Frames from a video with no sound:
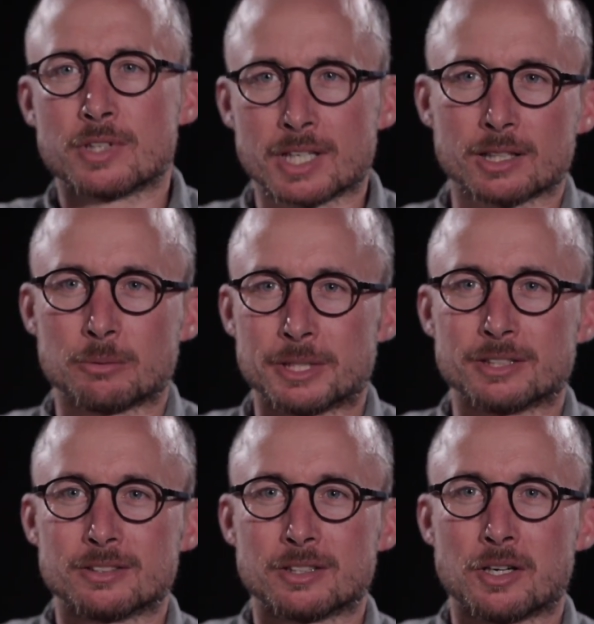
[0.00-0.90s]
the
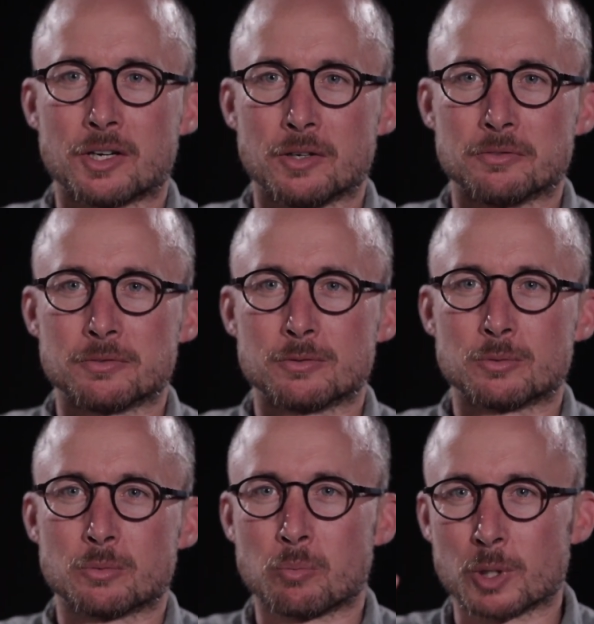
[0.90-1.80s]
element of
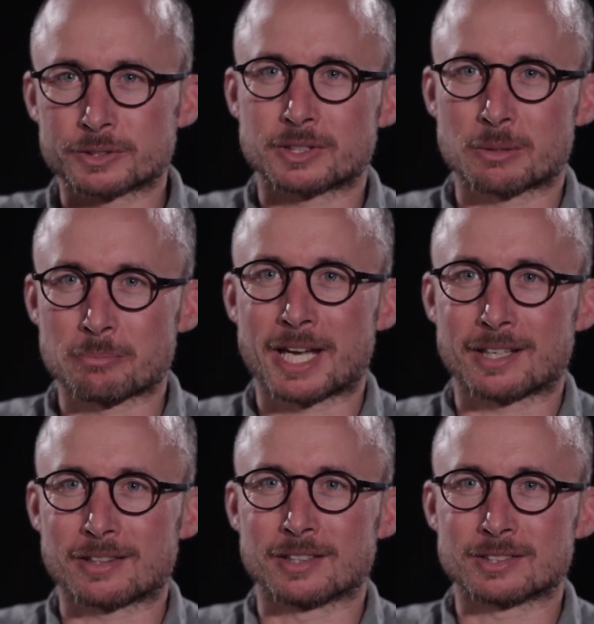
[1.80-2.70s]
what's going to
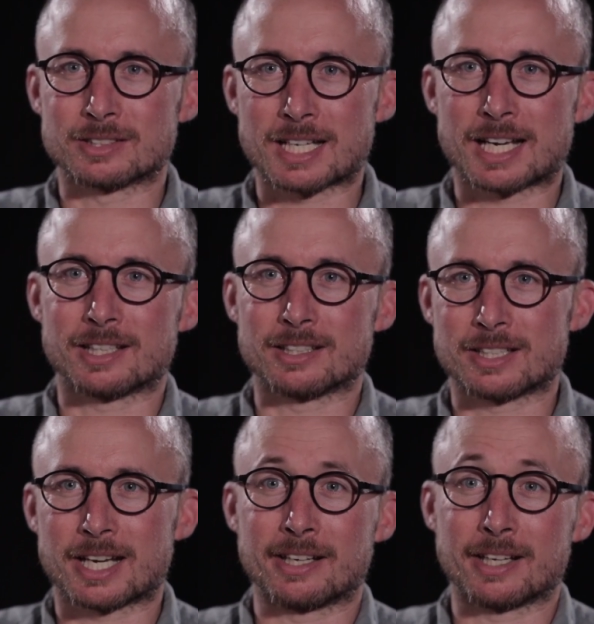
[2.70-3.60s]
make this a day
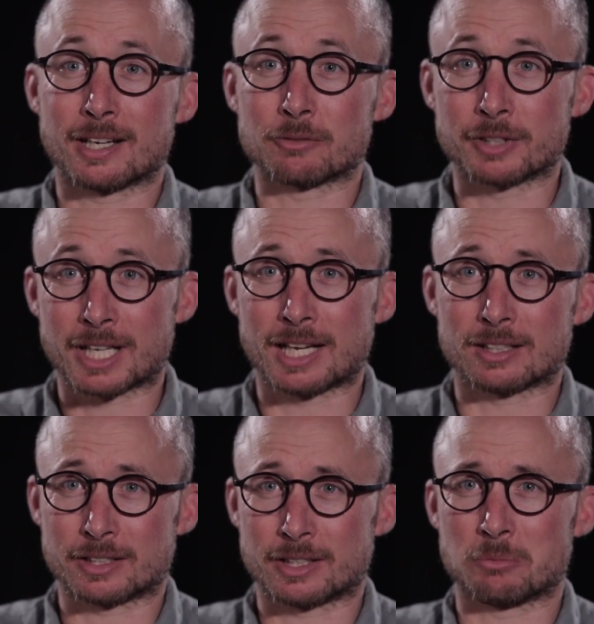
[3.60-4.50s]
in, day out
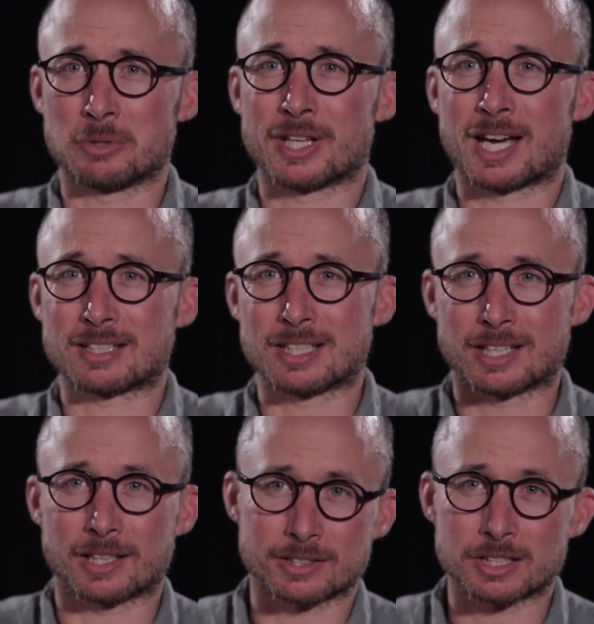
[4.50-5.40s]
reality without
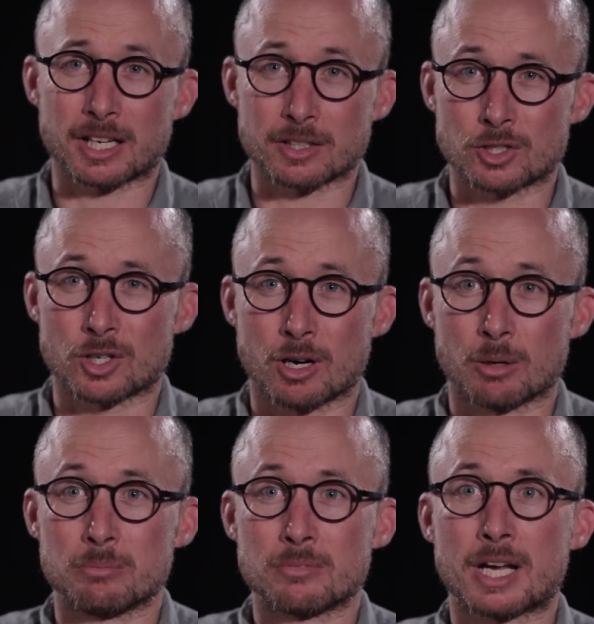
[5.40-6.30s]
needing a second
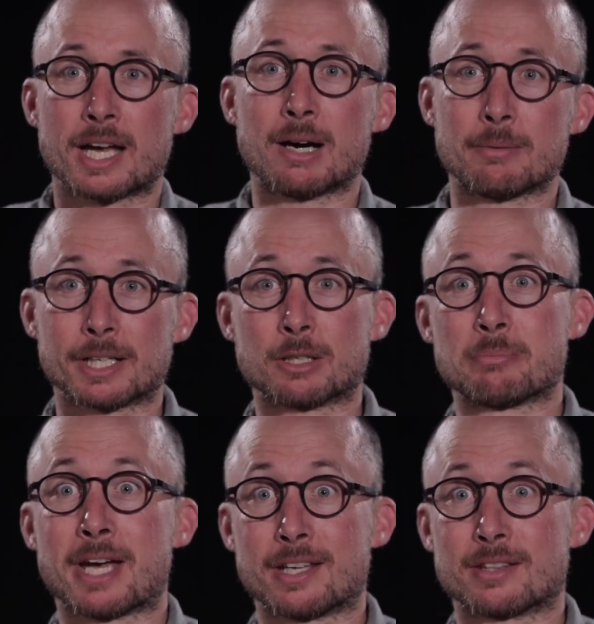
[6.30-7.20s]
job. How am I going
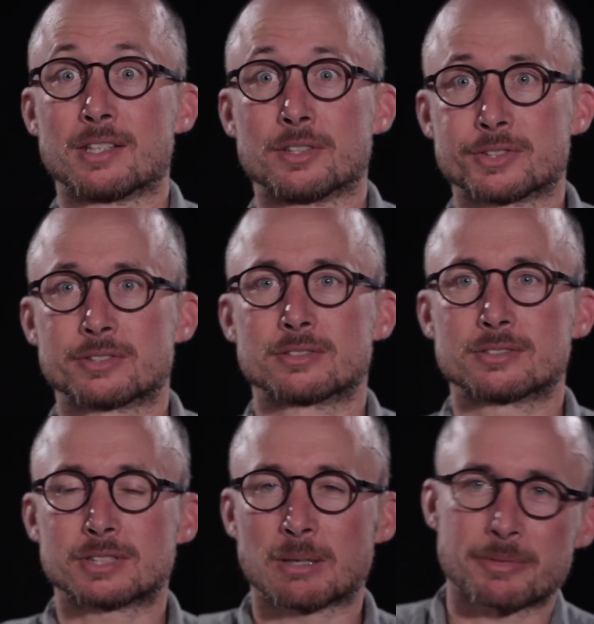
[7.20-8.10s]
to make this
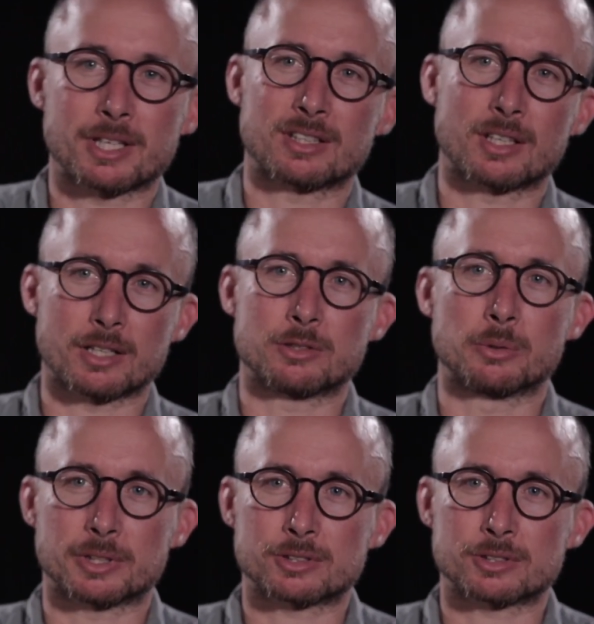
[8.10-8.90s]
something that I do